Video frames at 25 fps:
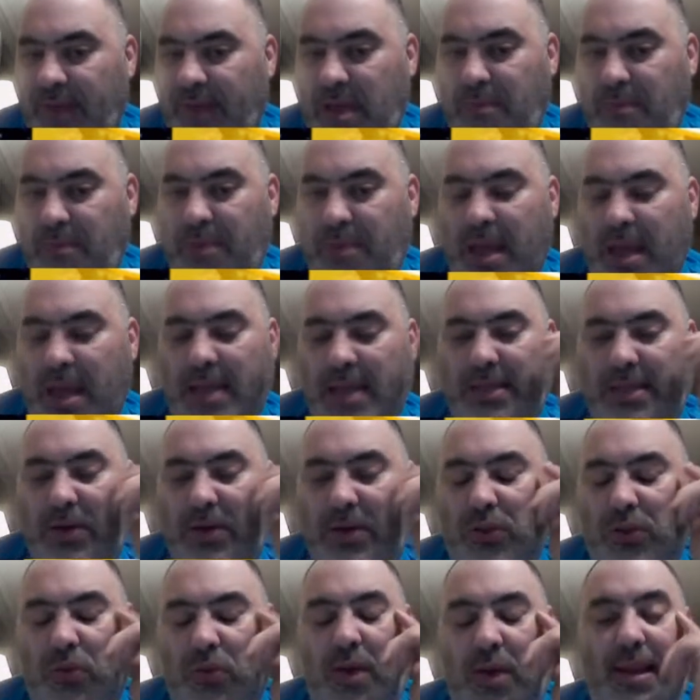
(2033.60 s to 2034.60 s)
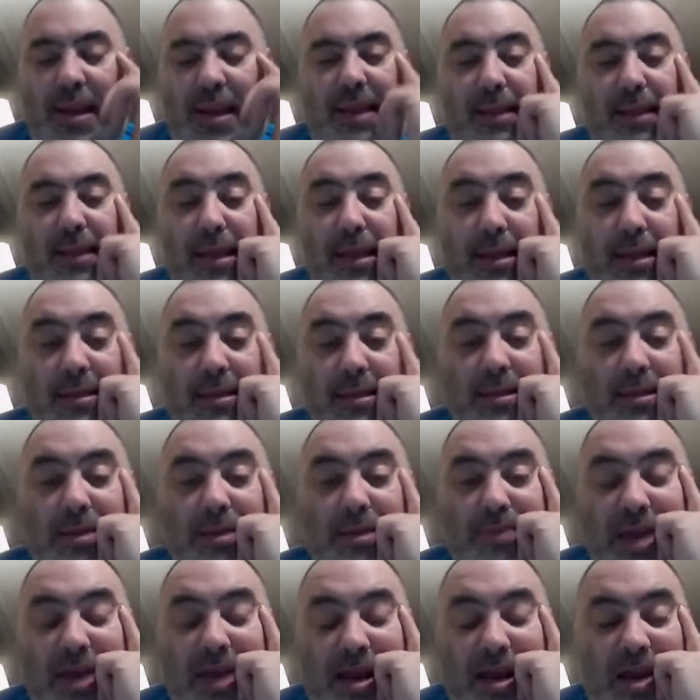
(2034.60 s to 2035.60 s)
he pans out the way they think he's going to
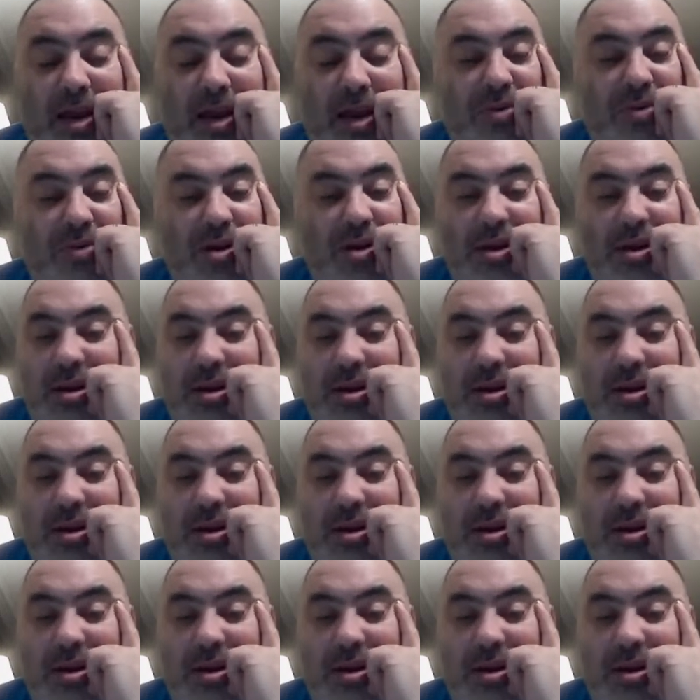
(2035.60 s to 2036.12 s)
pan out,